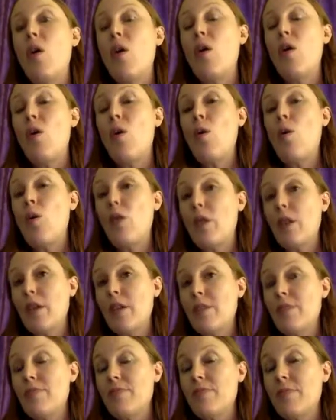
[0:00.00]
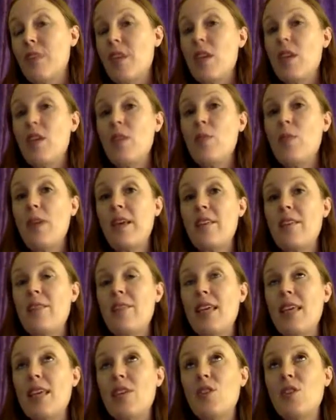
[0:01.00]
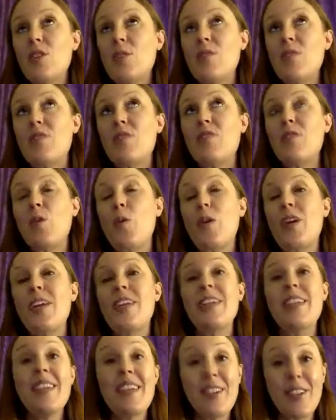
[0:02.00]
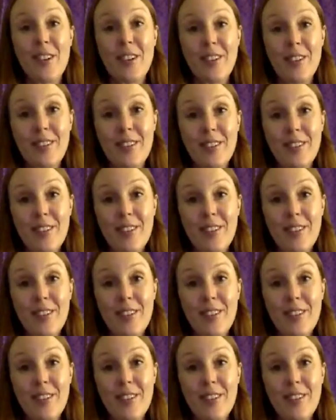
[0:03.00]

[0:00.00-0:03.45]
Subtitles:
Or you might think in terms of your year.